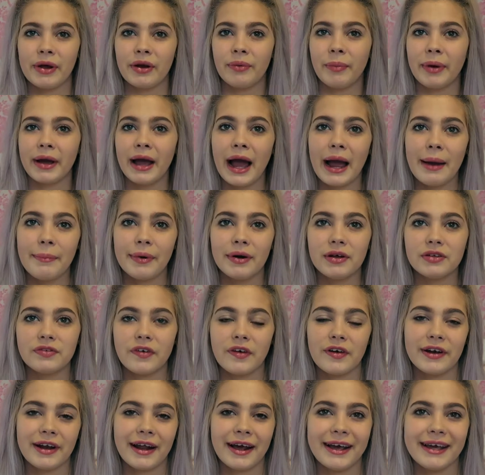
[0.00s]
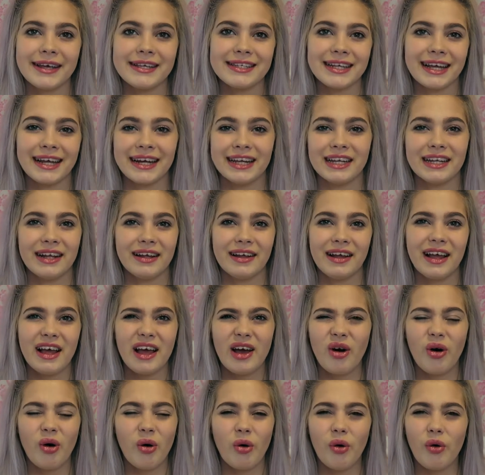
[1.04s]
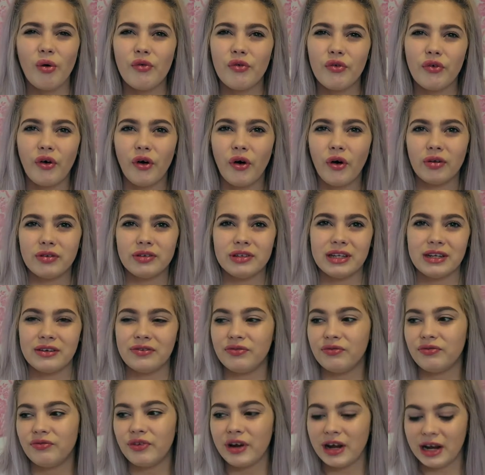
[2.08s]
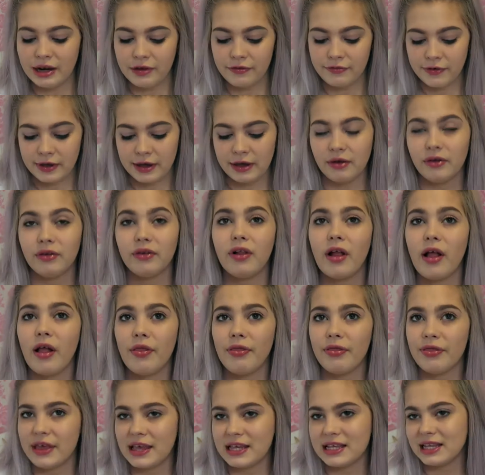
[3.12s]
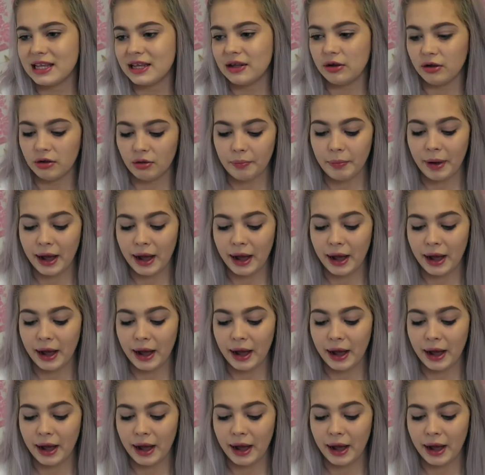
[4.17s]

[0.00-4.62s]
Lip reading: went on my eyebrows very nice, and it overall didn't really feel this little